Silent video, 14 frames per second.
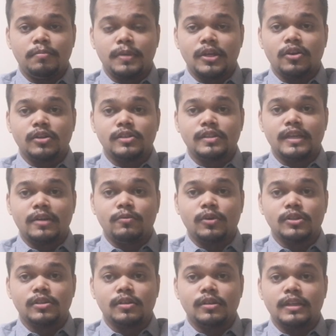Because
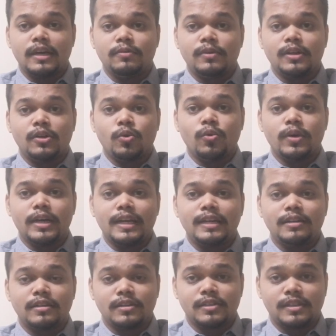there were no
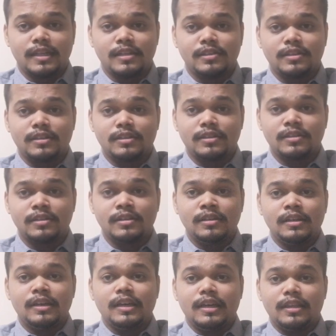intercessors
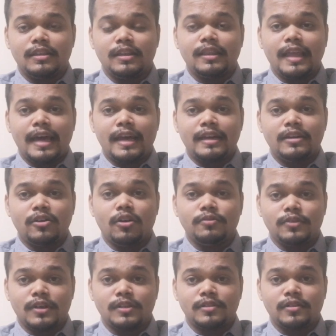in the land
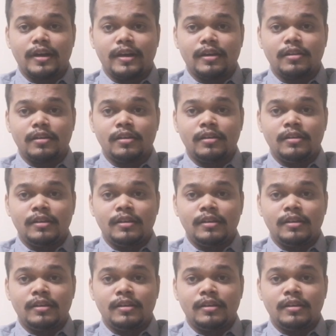of Israel.